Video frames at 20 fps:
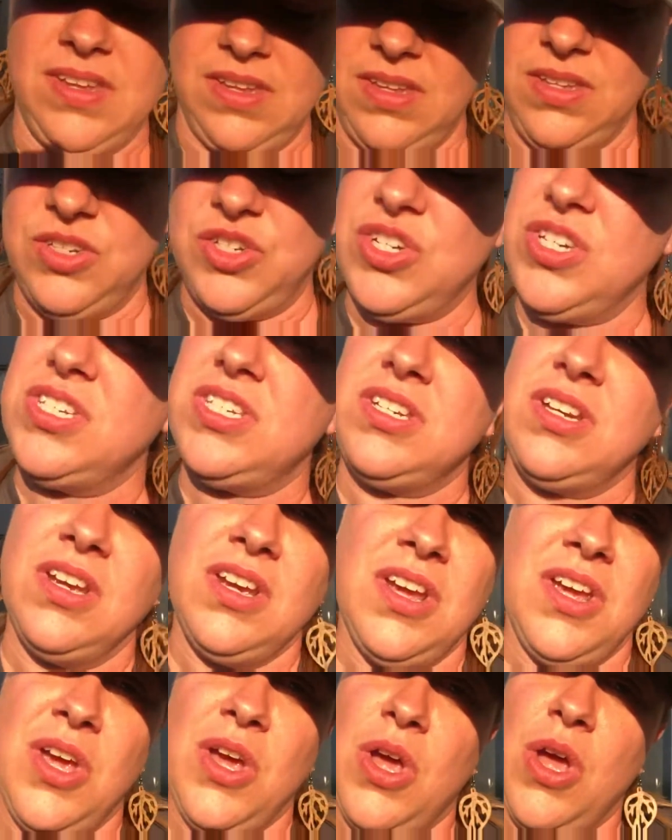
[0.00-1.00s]
Just
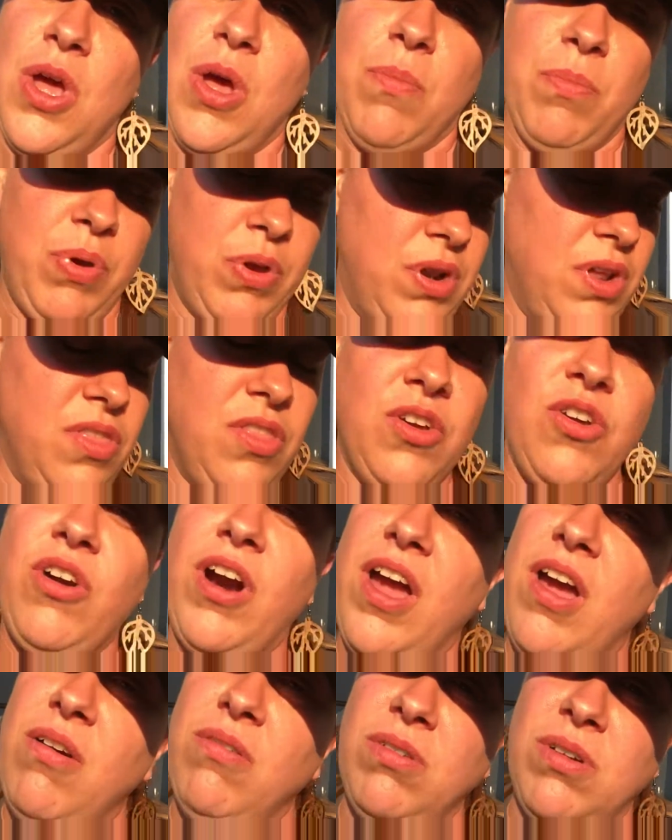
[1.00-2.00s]
put it in the
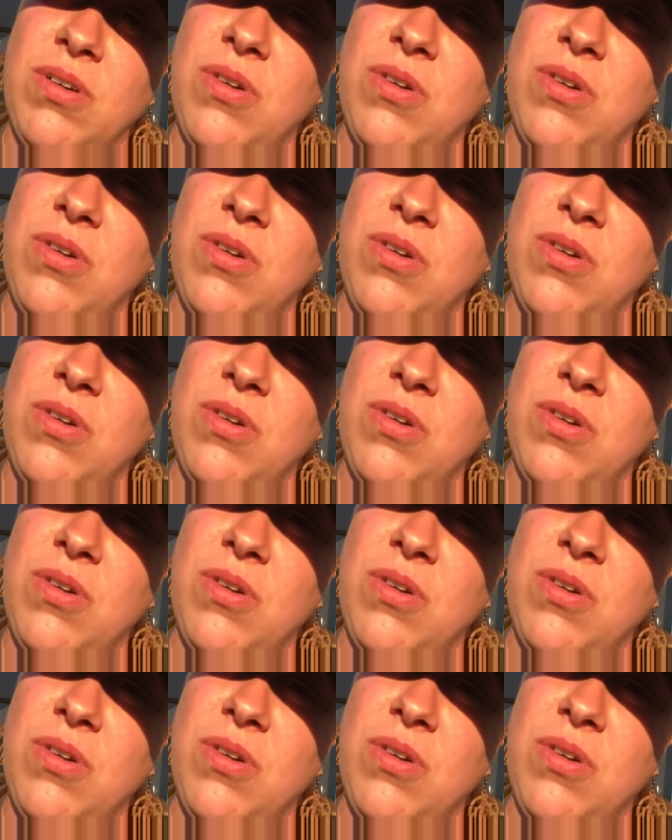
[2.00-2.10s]
ground,